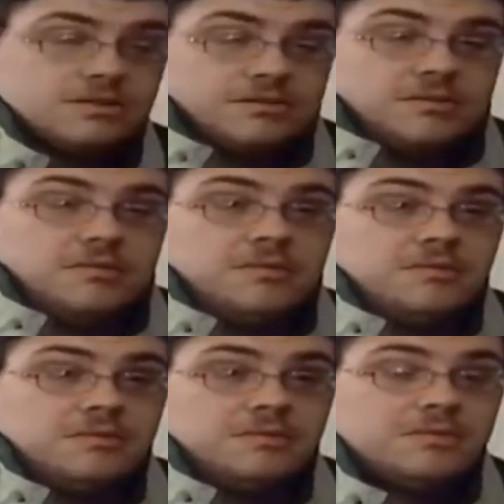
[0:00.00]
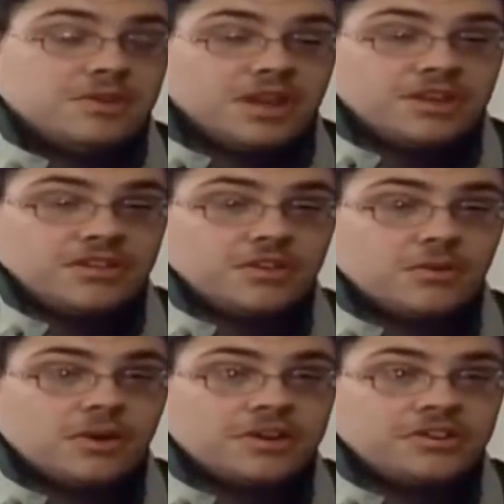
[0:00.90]
maybe the, you
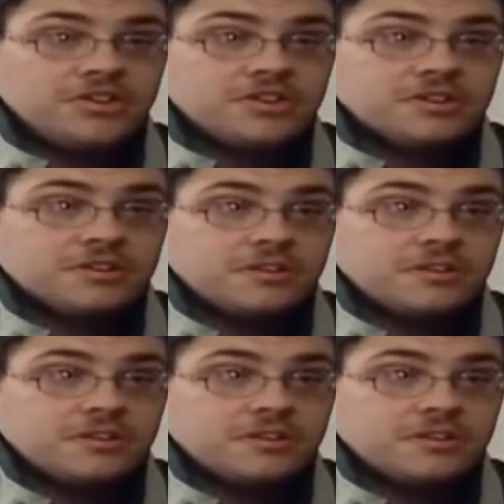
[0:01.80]
know, the